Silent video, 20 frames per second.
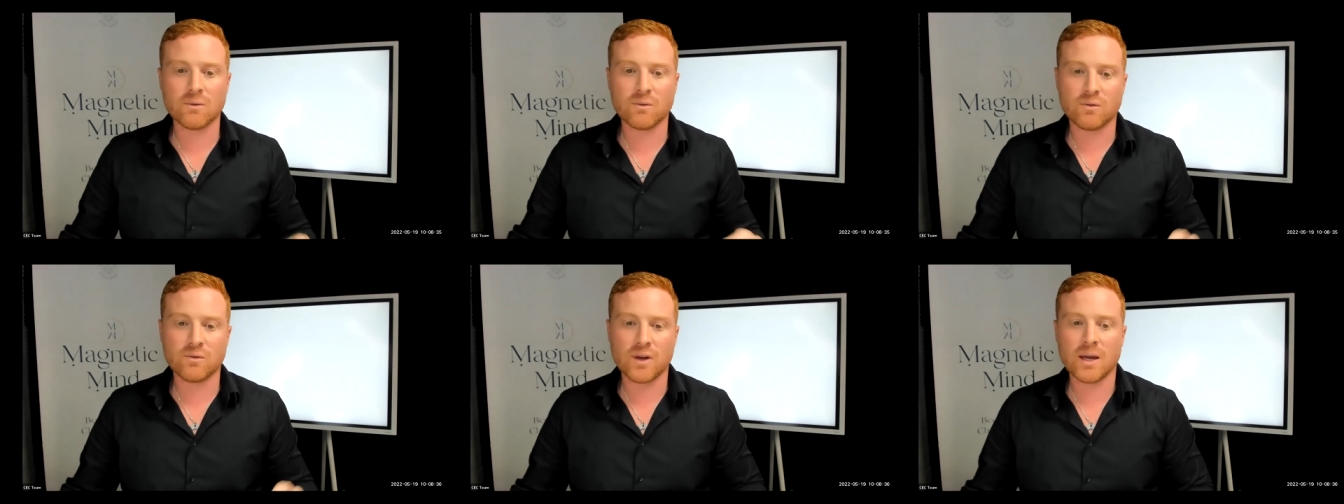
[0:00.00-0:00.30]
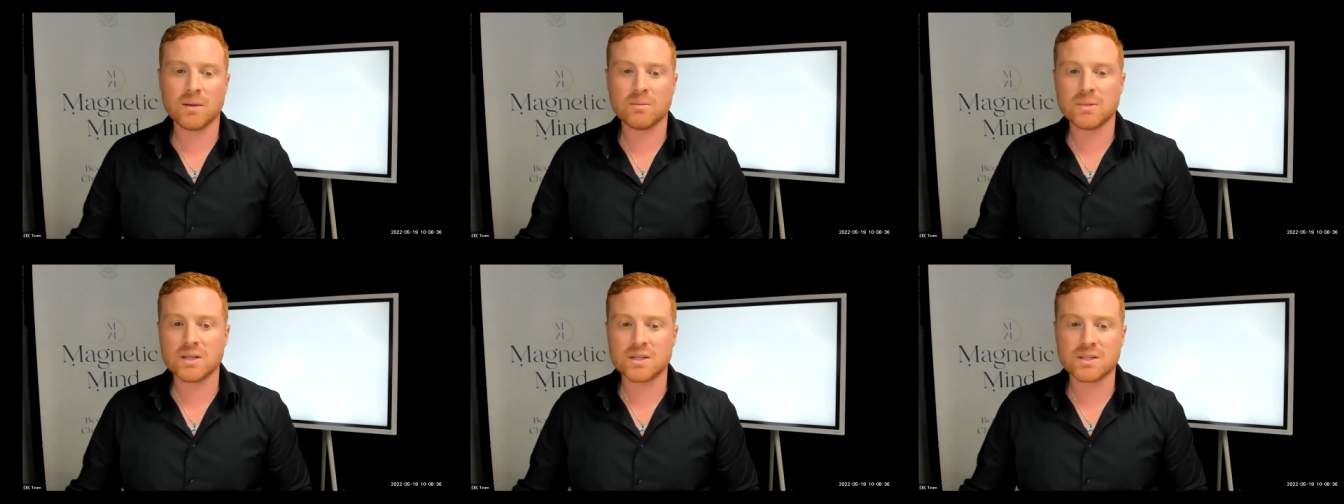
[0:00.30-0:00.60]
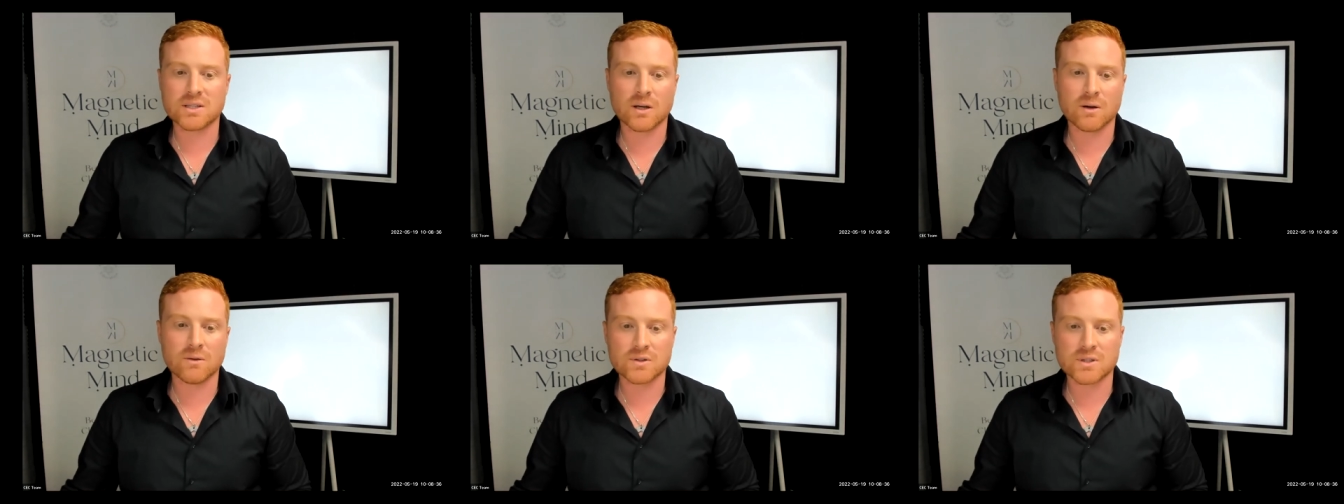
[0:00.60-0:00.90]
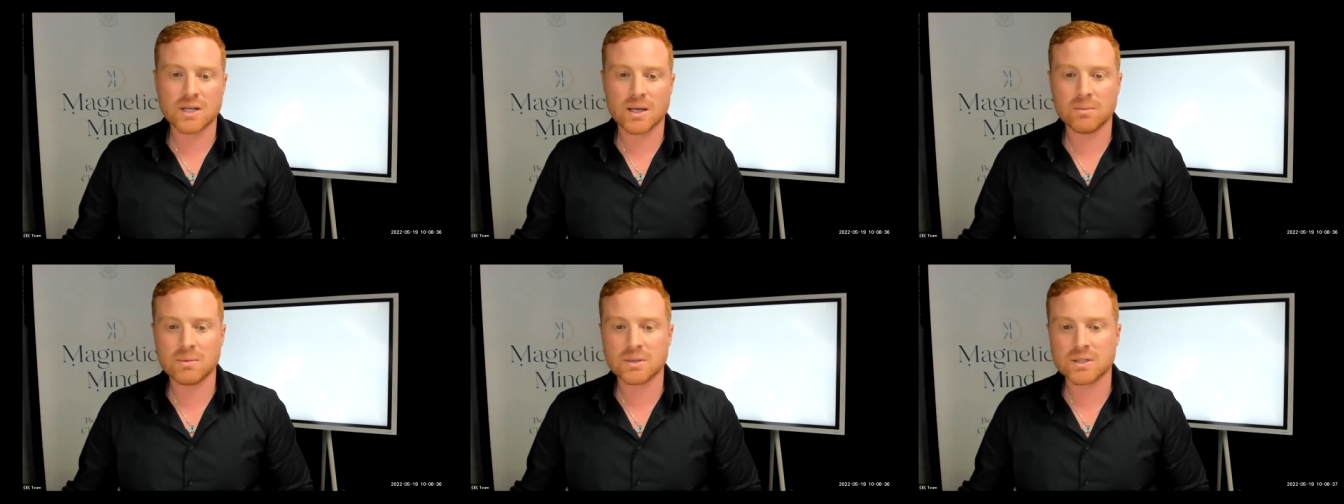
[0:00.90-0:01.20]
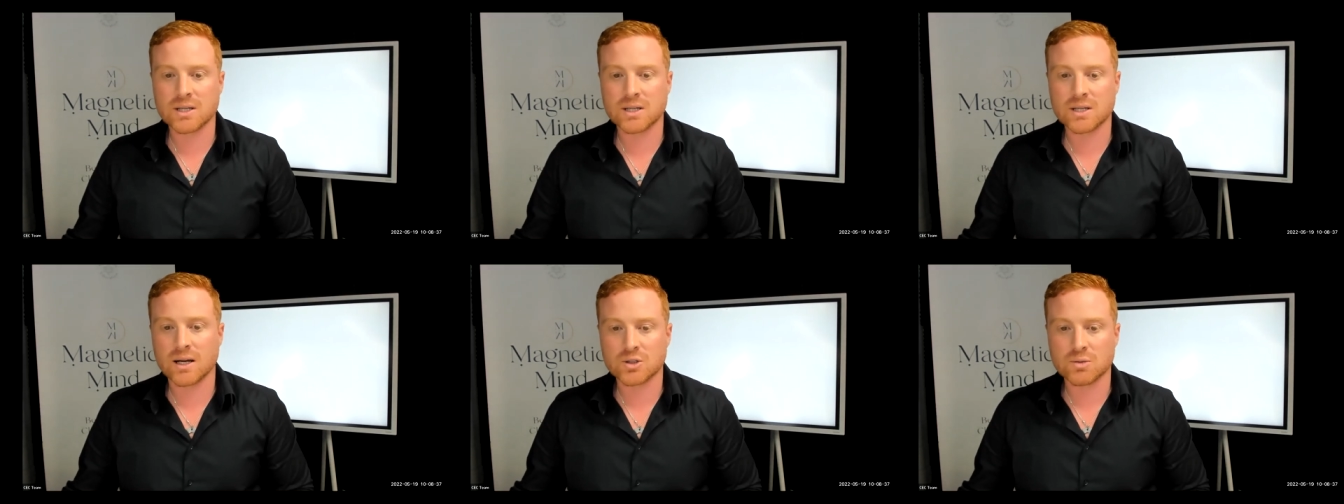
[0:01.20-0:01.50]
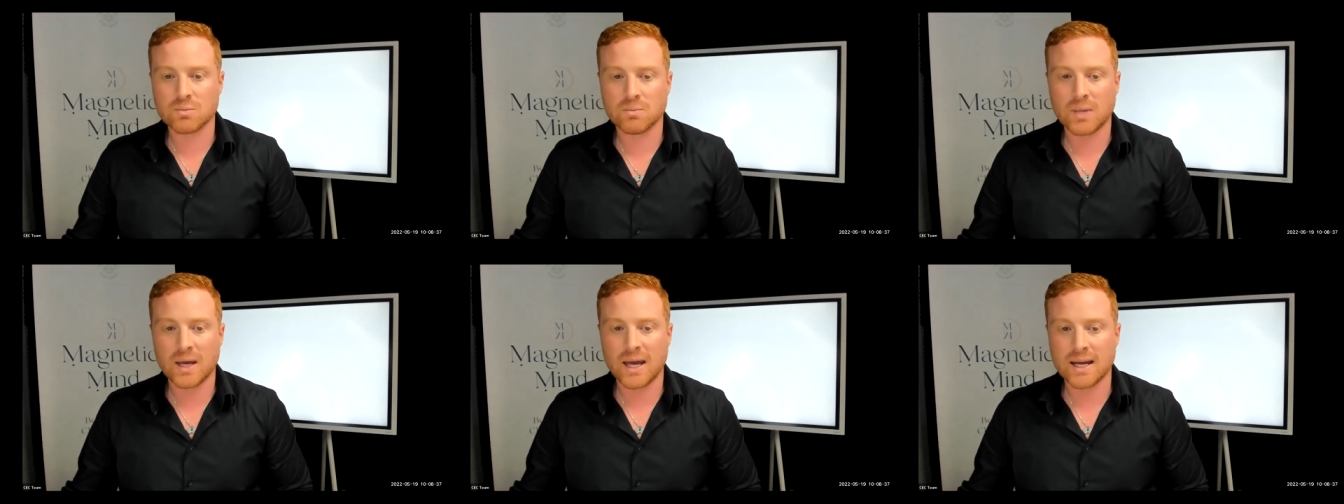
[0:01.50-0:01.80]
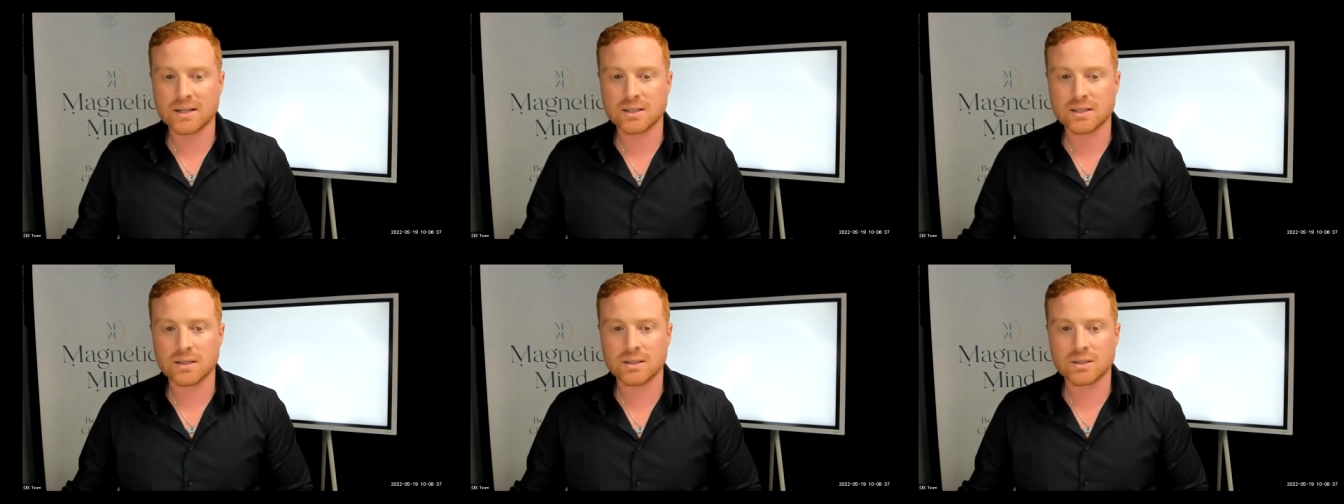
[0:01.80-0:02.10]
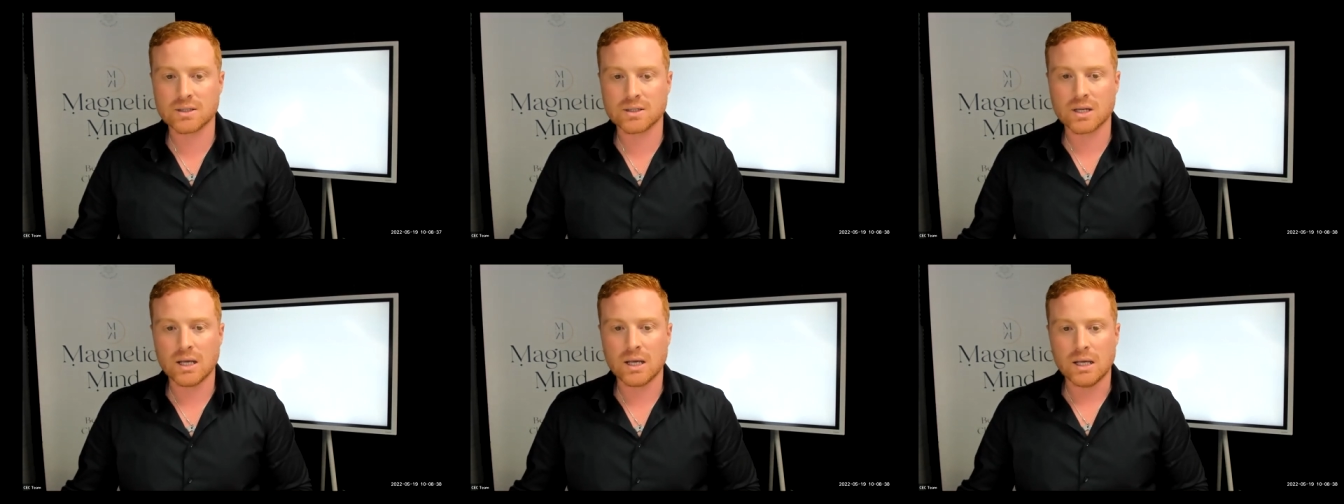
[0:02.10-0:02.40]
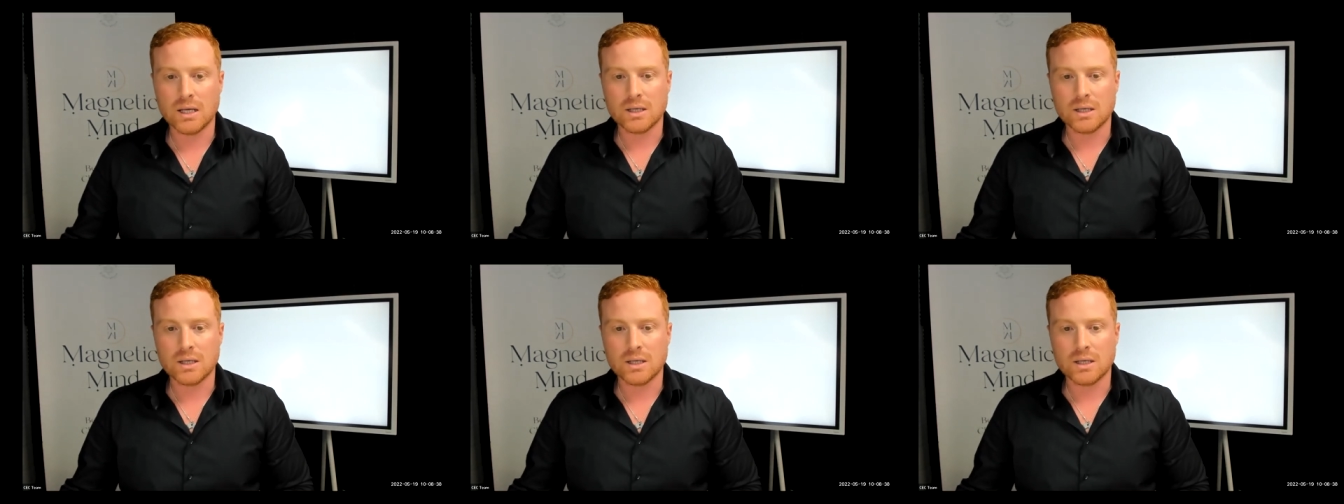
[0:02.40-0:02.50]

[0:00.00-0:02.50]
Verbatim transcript: family self-sabotage patterns.